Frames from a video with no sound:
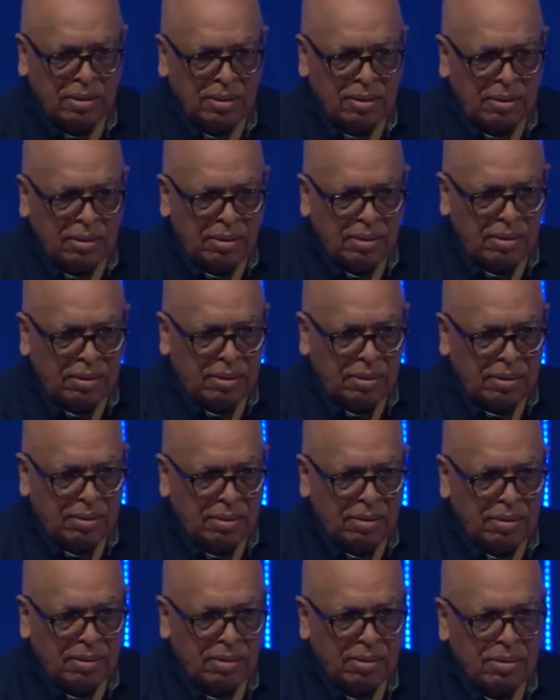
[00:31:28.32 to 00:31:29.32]

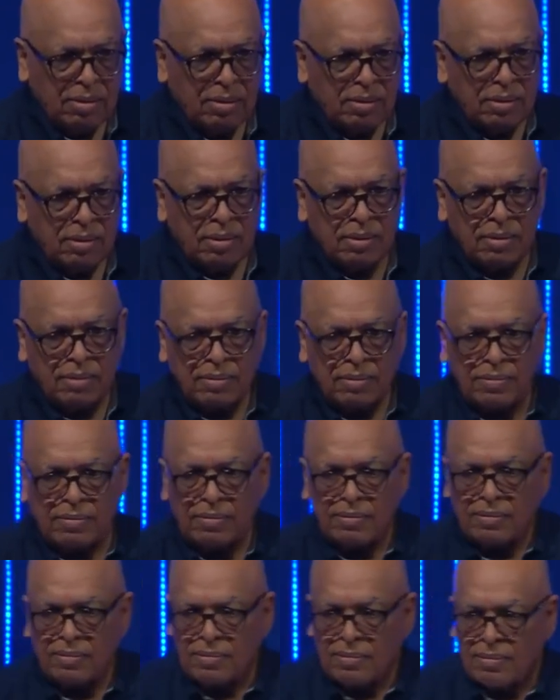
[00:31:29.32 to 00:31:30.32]

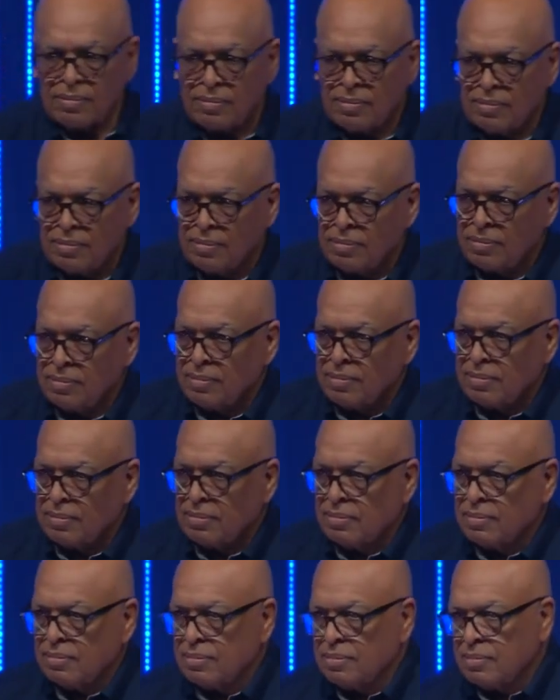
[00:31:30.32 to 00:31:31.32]

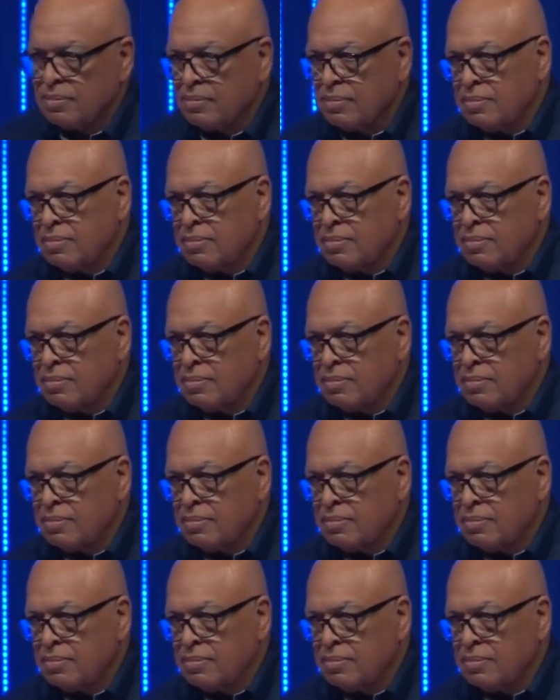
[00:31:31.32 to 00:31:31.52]
Nobody speaks.